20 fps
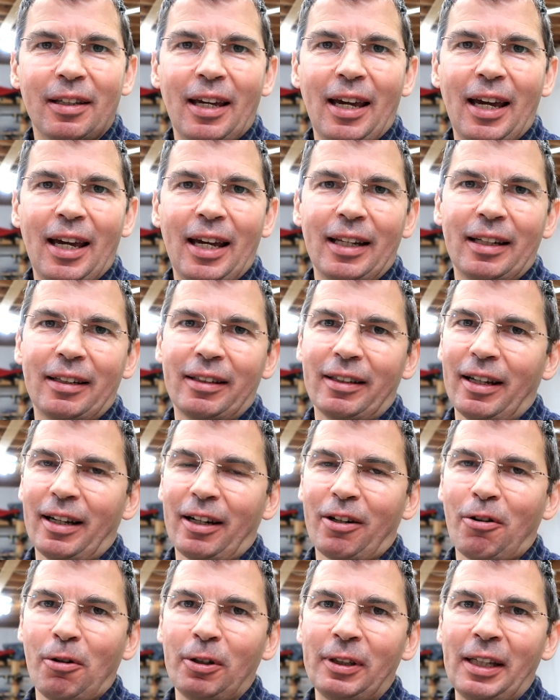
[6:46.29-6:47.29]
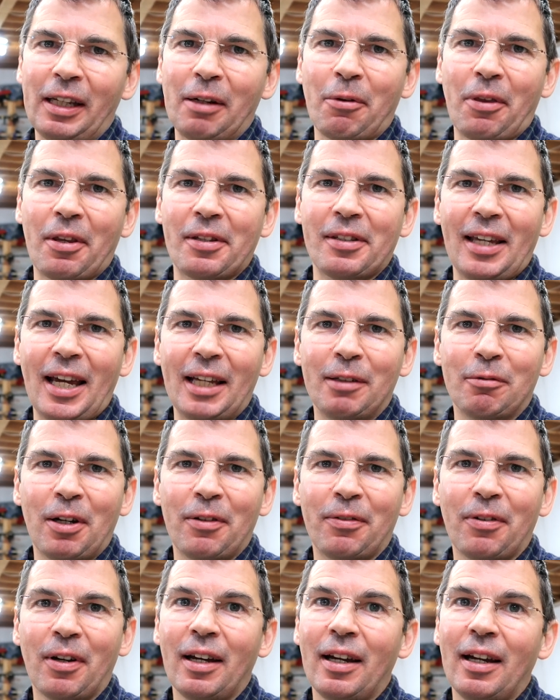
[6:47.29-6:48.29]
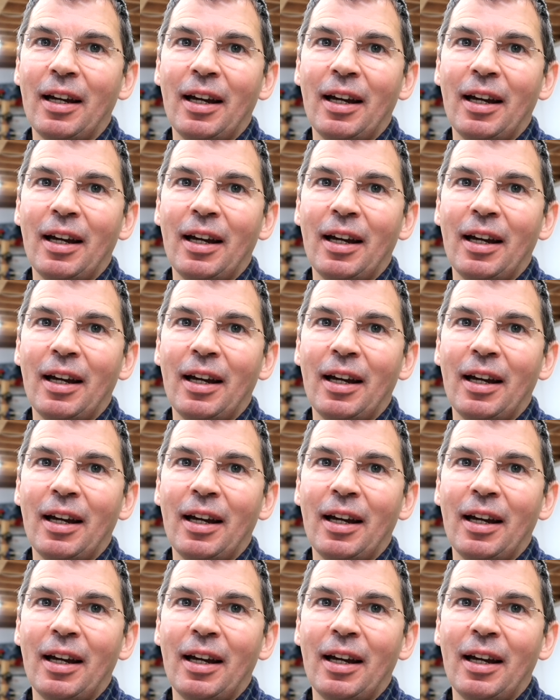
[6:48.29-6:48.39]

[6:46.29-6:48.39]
and uh, correlating with a sine wave,